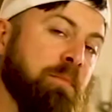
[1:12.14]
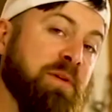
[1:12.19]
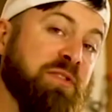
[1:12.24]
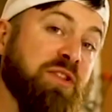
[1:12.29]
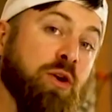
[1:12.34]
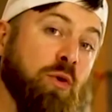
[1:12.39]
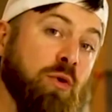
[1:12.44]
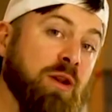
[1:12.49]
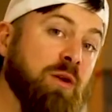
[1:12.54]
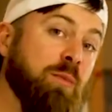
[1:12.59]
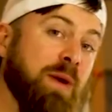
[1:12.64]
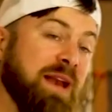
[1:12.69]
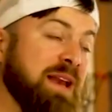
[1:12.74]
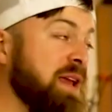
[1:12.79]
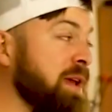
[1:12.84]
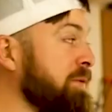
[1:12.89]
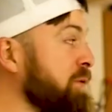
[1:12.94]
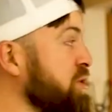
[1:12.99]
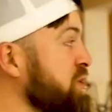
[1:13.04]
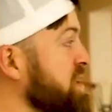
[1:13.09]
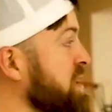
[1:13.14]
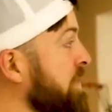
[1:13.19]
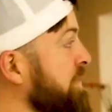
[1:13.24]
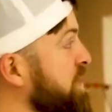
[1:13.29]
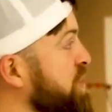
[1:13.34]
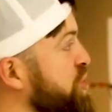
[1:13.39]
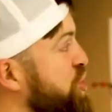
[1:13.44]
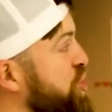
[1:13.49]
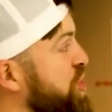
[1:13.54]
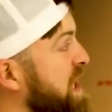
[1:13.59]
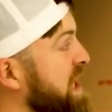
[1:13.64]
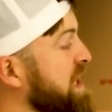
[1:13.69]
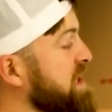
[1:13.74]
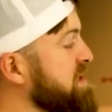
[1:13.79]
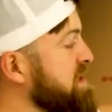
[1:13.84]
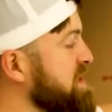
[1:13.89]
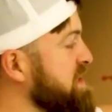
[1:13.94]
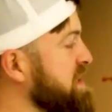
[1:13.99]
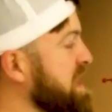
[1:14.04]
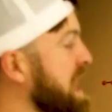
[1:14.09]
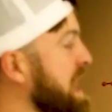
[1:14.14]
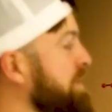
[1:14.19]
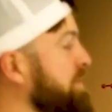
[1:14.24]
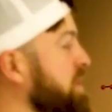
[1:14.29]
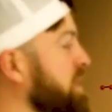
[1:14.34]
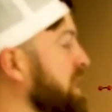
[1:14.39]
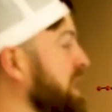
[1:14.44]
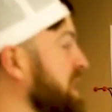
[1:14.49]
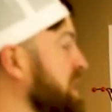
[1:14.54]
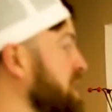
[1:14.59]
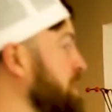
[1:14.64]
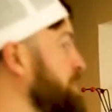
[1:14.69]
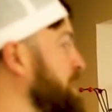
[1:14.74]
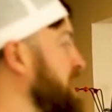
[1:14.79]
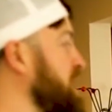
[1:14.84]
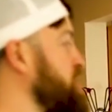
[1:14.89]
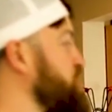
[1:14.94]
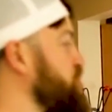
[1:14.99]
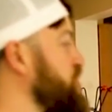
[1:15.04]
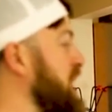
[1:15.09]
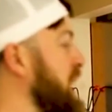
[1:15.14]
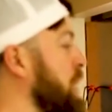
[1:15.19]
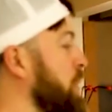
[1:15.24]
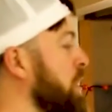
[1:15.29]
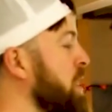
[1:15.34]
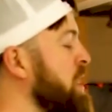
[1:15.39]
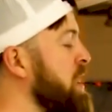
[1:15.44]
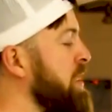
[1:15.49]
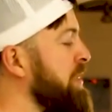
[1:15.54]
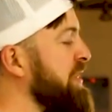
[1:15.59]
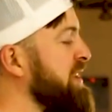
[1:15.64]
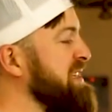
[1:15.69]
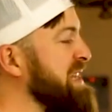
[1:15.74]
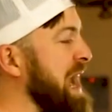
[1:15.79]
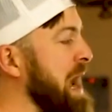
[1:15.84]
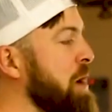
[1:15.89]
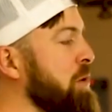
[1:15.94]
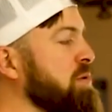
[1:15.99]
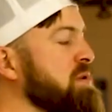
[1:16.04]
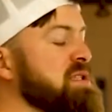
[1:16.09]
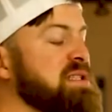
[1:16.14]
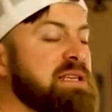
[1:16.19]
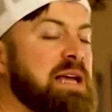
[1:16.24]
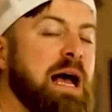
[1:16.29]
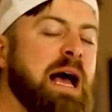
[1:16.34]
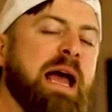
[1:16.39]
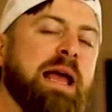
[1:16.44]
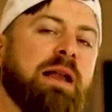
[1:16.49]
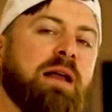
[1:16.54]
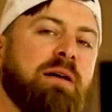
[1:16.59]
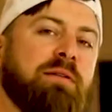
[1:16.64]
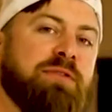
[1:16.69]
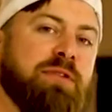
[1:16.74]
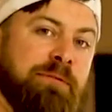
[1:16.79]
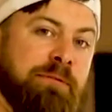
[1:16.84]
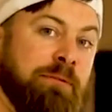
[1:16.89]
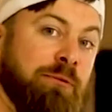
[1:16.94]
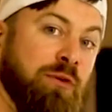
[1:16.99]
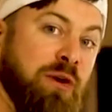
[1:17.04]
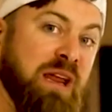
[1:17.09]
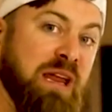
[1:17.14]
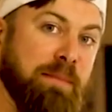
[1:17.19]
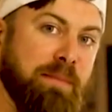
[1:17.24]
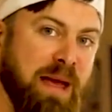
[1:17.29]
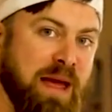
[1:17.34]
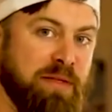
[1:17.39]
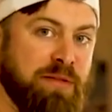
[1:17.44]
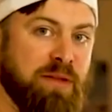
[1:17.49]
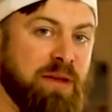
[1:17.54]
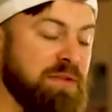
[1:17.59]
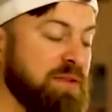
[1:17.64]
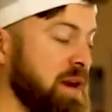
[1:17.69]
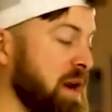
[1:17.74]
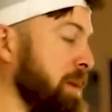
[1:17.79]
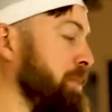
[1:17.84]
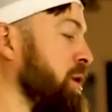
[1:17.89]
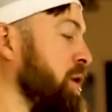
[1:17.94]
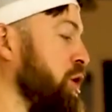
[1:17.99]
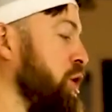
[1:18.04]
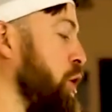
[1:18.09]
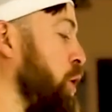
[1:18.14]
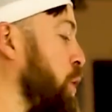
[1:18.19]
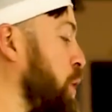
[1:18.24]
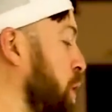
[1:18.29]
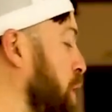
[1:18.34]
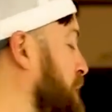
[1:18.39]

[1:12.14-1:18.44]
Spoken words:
But the only way to give yourself a chance is to have a landing page. Now, the downside of the free method that I'm going to go